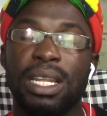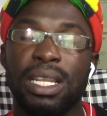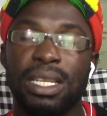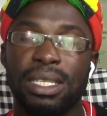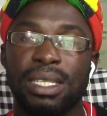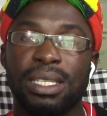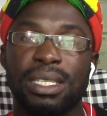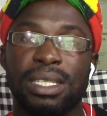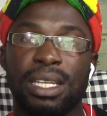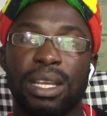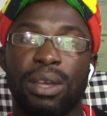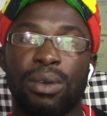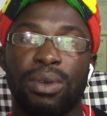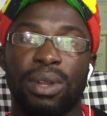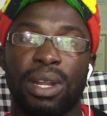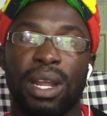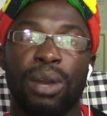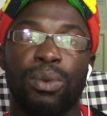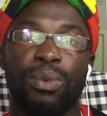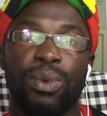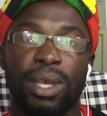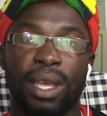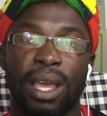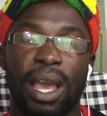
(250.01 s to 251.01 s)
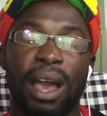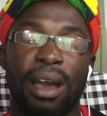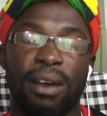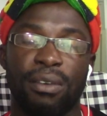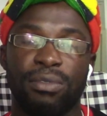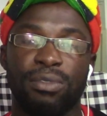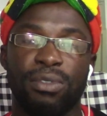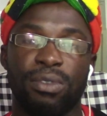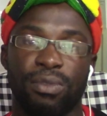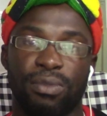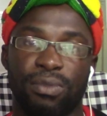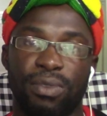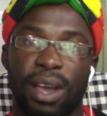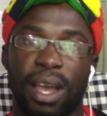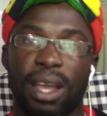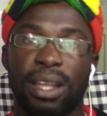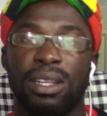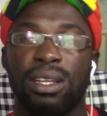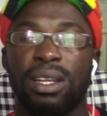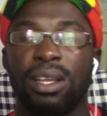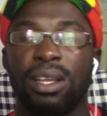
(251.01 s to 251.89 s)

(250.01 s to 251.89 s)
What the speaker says: necessary that we have to fight.